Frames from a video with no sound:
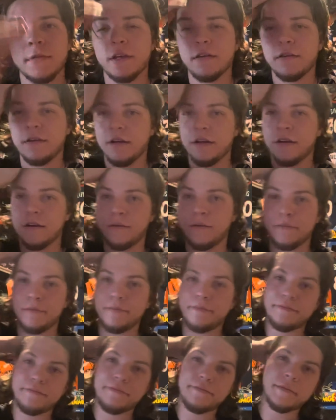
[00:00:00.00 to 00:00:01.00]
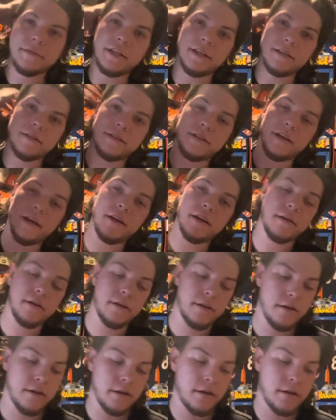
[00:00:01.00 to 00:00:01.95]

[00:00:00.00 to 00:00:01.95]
Um, it said